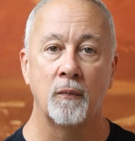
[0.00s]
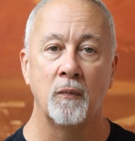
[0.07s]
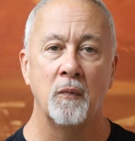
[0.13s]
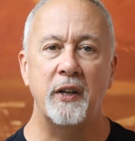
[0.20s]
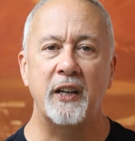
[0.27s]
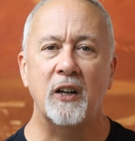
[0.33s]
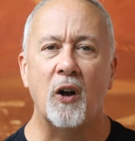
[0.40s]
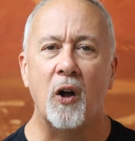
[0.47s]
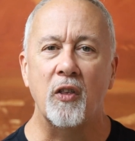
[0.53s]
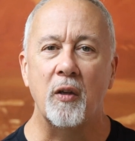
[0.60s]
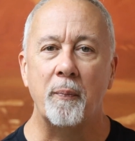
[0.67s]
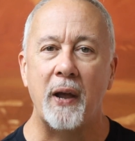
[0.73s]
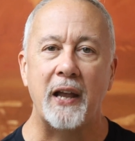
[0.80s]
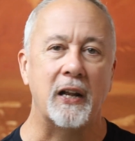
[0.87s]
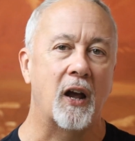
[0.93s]
to get all the
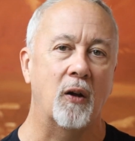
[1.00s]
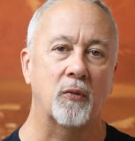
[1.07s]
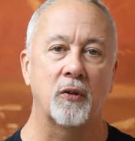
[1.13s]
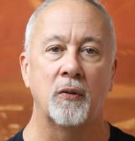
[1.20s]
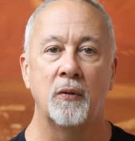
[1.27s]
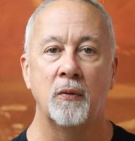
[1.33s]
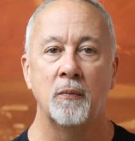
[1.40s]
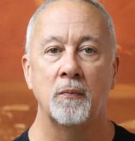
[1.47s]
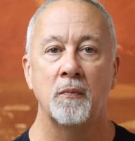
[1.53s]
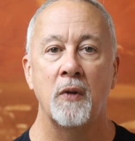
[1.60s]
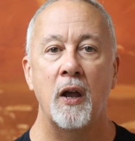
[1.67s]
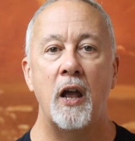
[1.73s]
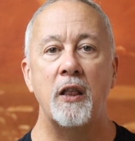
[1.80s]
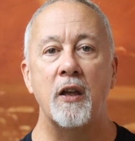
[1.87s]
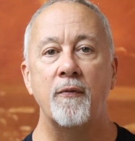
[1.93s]
paint out,
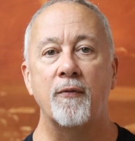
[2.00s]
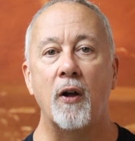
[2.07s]
and then